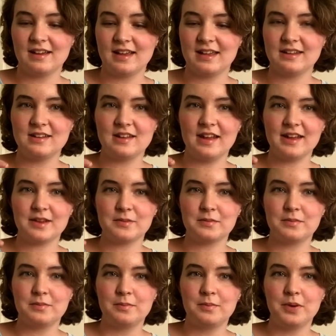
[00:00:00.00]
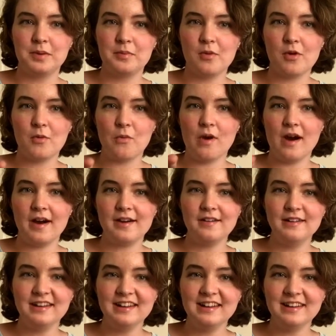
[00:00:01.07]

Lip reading: can you like put more water in